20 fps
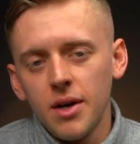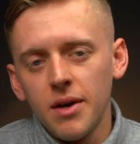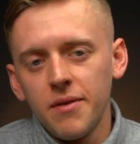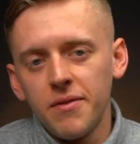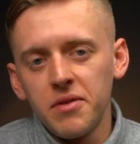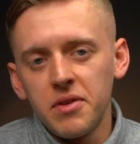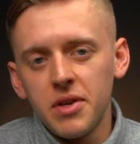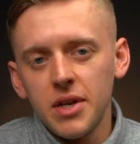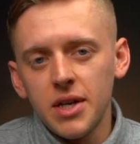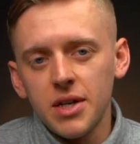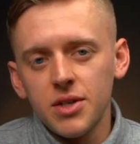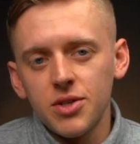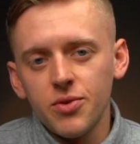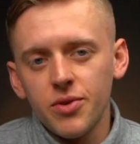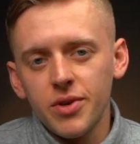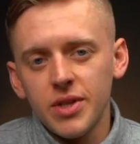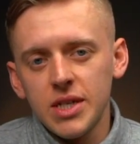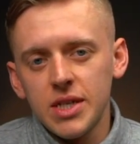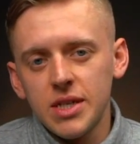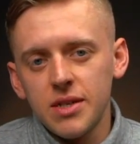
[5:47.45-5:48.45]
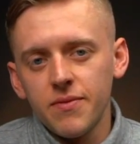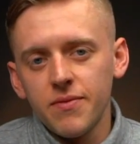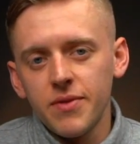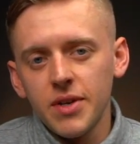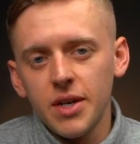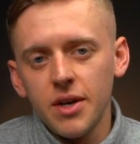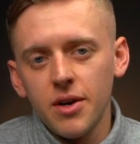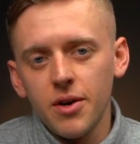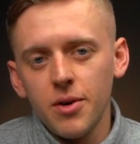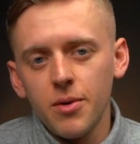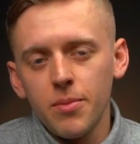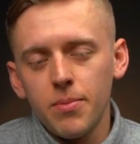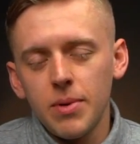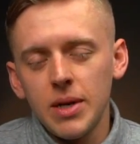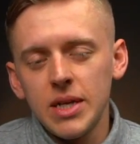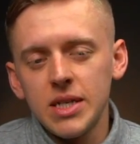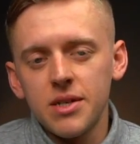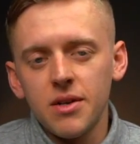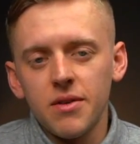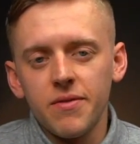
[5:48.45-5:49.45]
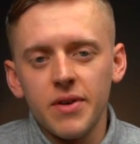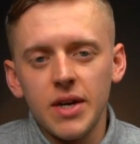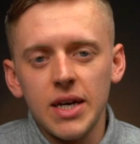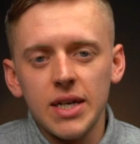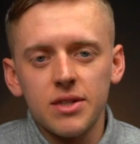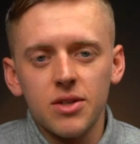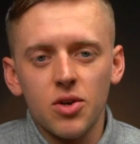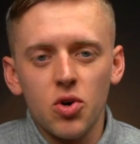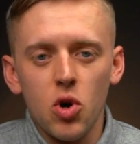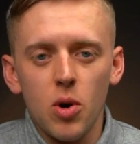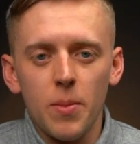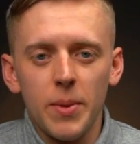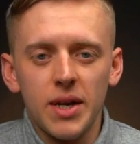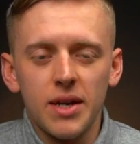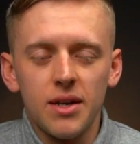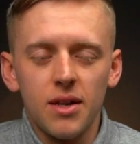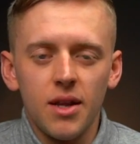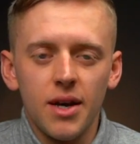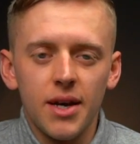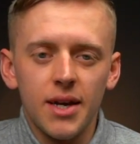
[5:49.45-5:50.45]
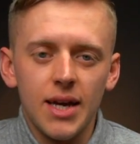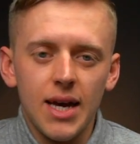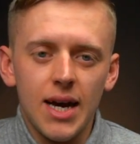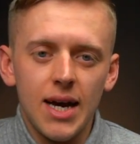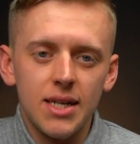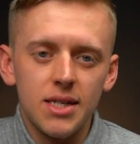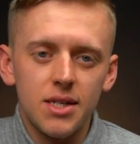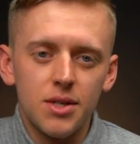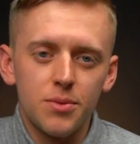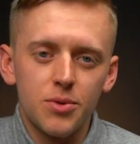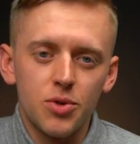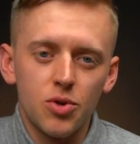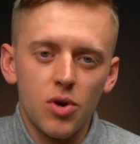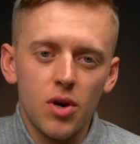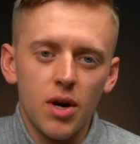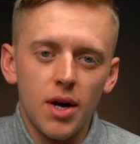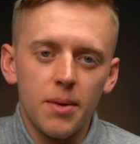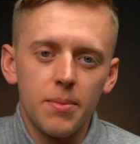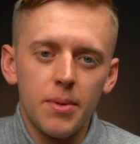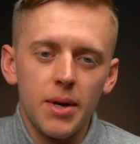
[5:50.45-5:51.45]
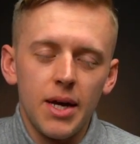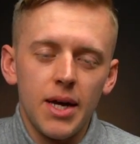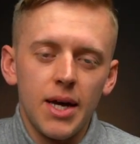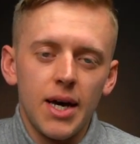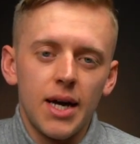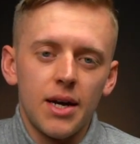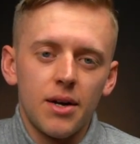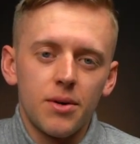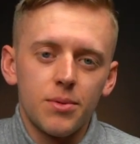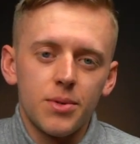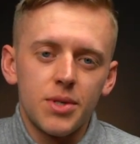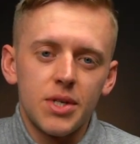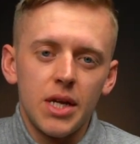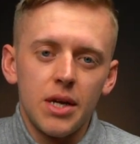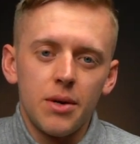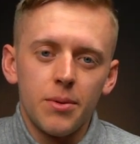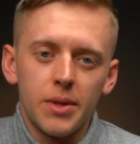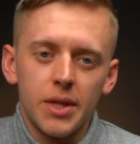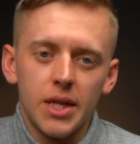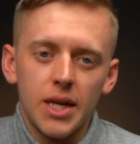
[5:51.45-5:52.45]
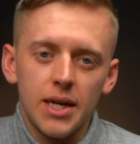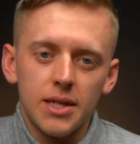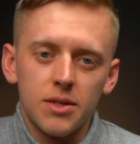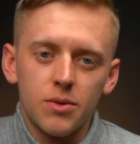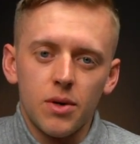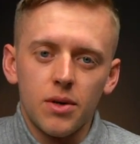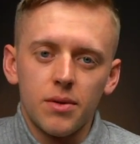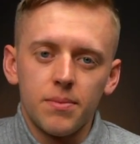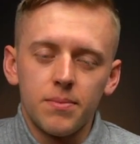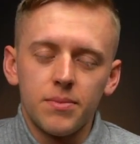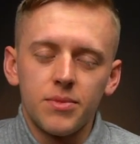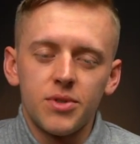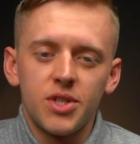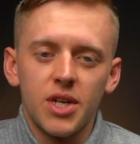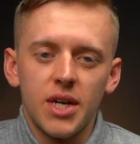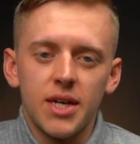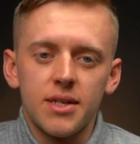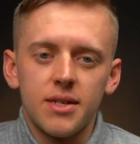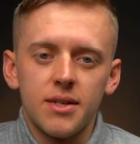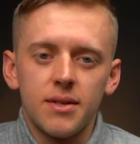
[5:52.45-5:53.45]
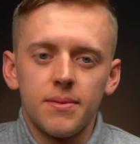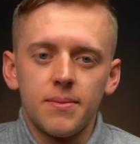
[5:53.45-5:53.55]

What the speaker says: If you did enjoy this video, please don't forget to comment, like and subscribe, and I'll see you in the next one. Cheers.